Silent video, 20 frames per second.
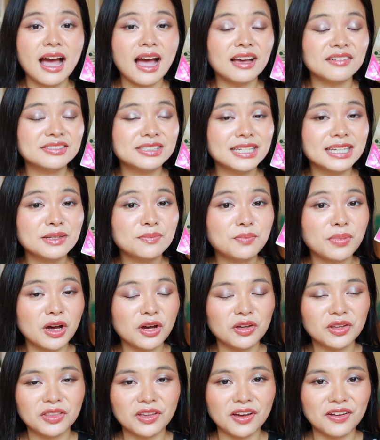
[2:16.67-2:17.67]
I've seen
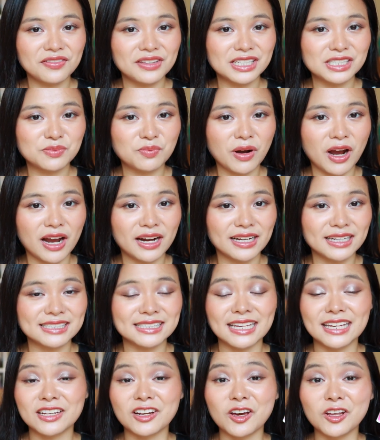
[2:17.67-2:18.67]
both of these products
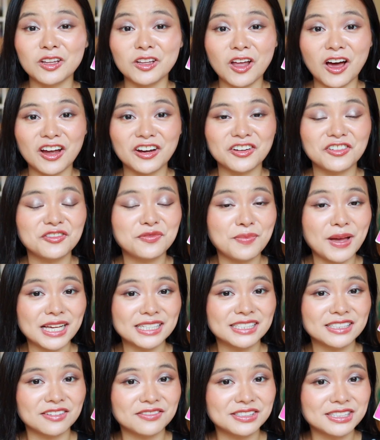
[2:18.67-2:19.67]
in a lot of
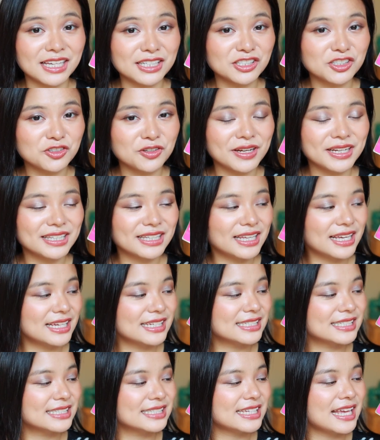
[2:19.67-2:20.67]
best of sunscreen
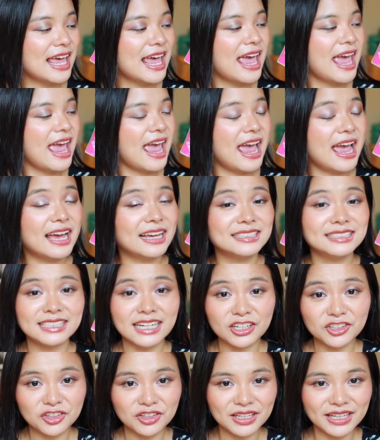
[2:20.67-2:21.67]
lists, and
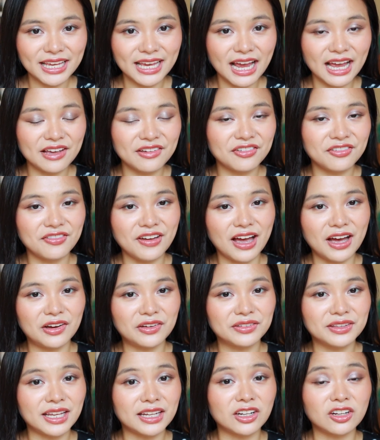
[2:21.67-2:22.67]
generally I've
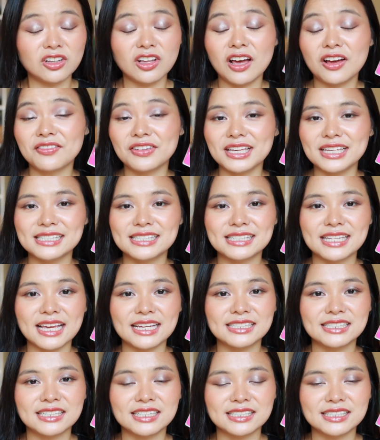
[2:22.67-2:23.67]
found that a lot of East
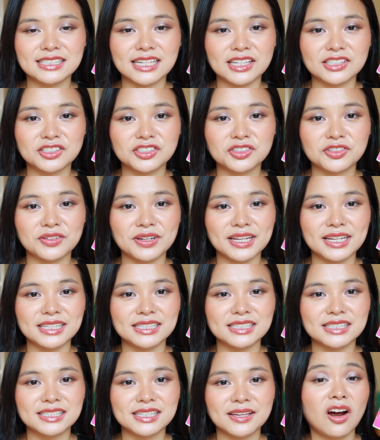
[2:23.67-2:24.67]
Asian
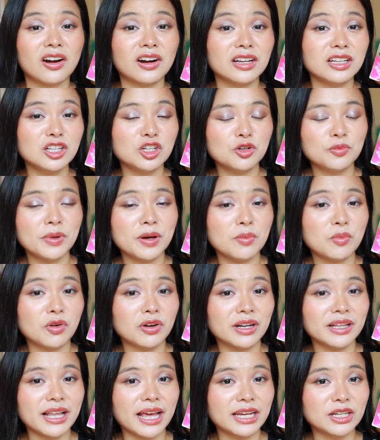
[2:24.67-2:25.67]
sunscreens are a little bit
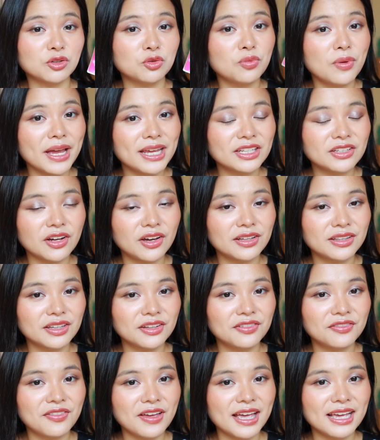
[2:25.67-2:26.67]
more lightweight on
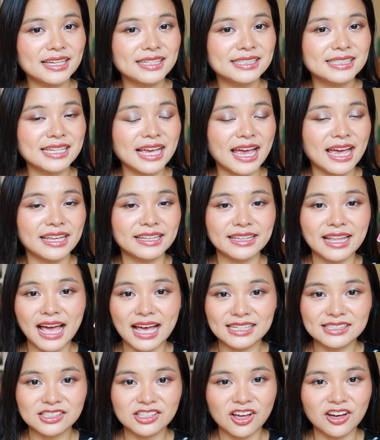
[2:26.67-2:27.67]
the face and
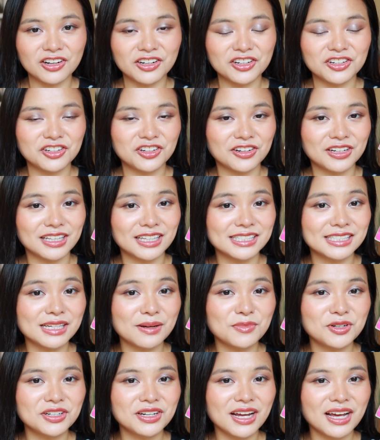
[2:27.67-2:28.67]
last longer during the
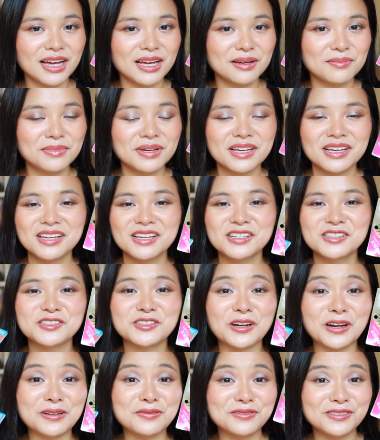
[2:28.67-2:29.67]
summertime,
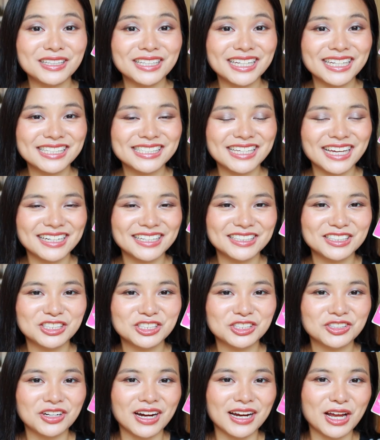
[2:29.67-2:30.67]
so I'm really excited
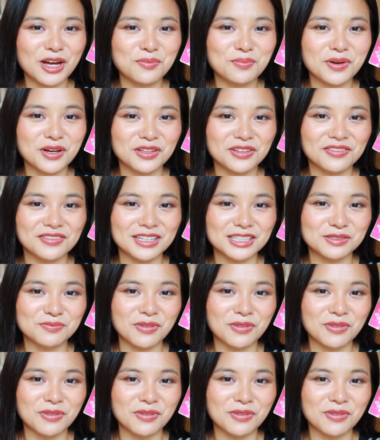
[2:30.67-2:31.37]
to try out both of these